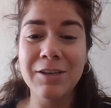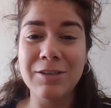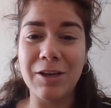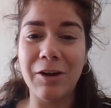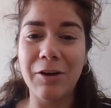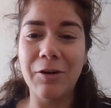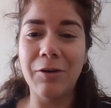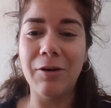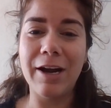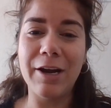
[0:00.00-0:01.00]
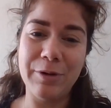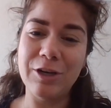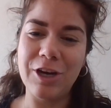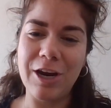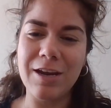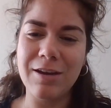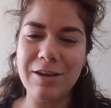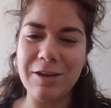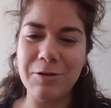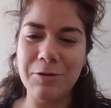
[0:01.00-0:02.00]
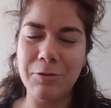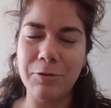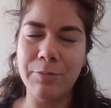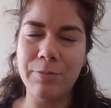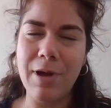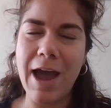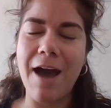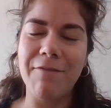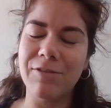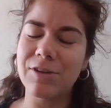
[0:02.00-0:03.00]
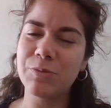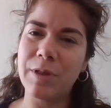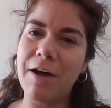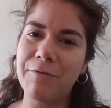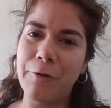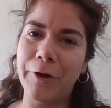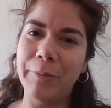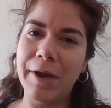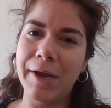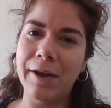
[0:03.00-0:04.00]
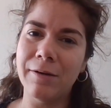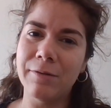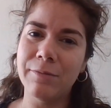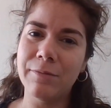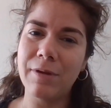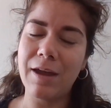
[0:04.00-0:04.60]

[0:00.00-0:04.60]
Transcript: So I appreciate you having this platform and